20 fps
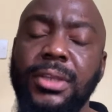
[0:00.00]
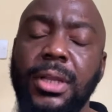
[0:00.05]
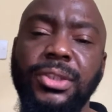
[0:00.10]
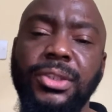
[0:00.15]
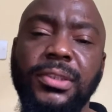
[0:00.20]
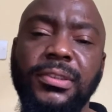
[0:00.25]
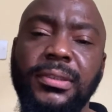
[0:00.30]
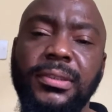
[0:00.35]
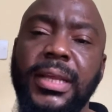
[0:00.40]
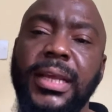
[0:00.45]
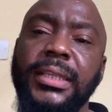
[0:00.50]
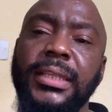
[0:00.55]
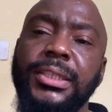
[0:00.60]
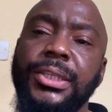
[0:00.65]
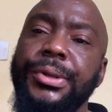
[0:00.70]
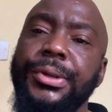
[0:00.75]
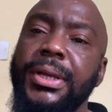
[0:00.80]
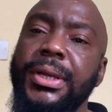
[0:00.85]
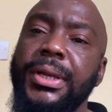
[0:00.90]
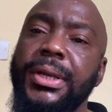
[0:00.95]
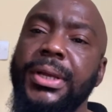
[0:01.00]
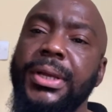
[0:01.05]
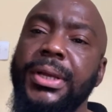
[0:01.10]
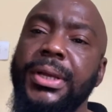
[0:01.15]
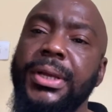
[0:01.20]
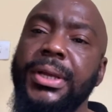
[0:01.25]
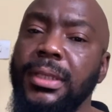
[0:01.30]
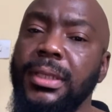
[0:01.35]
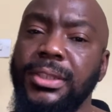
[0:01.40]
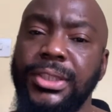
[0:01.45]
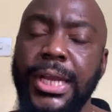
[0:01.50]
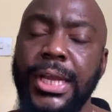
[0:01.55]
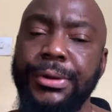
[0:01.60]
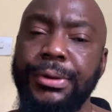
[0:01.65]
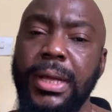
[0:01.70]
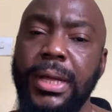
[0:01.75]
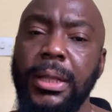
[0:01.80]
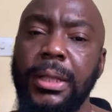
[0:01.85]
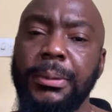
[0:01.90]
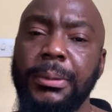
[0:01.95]
this is not just Nigeria, this is a
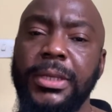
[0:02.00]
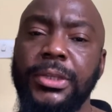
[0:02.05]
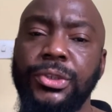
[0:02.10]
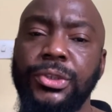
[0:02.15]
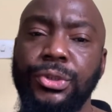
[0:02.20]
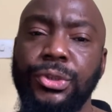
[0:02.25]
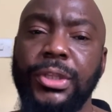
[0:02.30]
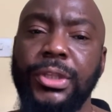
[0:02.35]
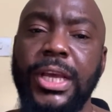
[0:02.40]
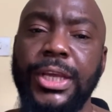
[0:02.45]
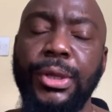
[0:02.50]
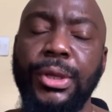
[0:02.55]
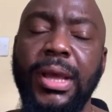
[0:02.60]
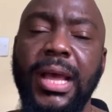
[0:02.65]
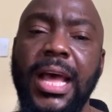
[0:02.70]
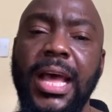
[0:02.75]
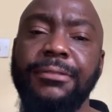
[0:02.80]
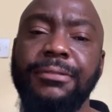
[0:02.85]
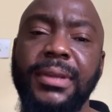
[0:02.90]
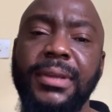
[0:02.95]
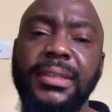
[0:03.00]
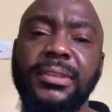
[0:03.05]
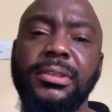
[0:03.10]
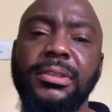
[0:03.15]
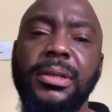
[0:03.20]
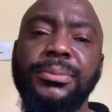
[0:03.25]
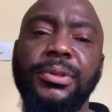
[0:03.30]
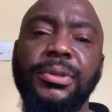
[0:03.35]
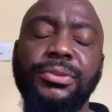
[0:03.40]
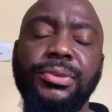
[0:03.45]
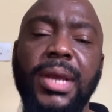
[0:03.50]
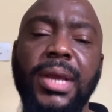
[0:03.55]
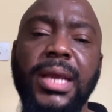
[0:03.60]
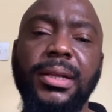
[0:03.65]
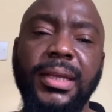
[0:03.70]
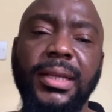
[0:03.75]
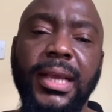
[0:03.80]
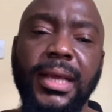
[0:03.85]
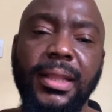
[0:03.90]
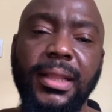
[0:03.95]
general issue that you have in terms of
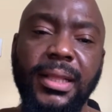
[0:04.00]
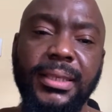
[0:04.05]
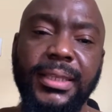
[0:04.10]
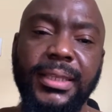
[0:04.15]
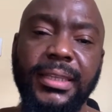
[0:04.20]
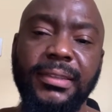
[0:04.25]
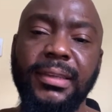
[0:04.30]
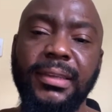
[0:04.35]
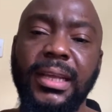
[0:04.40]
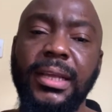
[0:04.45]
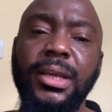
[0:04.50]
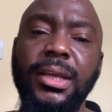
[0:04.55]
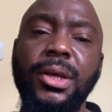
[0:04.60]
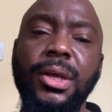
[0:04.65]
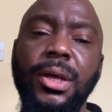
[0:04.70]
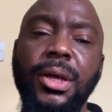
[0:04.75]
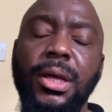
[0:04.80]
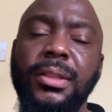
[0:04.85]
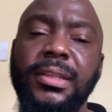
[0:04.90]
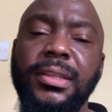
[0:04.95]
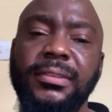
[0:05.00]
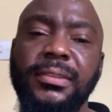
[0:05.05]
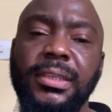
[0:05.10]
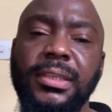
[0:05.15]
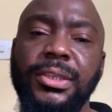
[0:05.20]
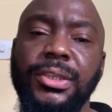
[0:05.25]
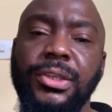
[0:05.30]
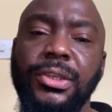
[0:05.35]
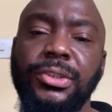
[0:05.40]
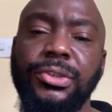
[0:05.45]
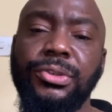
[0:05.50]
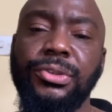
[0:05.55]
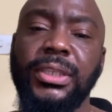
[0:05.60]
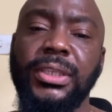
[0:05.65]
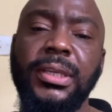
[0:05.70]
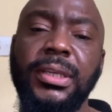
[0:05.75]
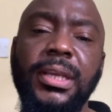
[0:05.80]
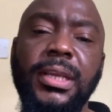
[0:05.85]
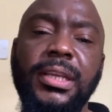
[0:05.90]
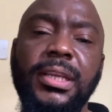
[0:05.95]
trying to gather data on this
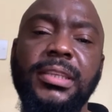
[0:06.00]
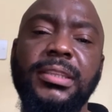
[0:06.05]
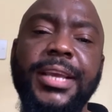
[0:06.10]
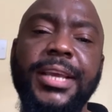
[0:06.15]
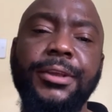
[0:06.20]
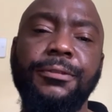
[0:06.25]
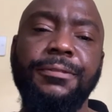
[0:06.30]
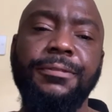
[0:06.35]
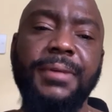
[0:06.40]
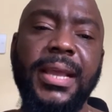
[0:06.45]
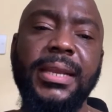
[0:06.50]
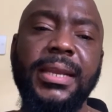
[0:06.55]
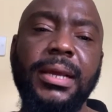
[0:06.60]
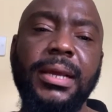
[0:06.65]
industry, is that you'd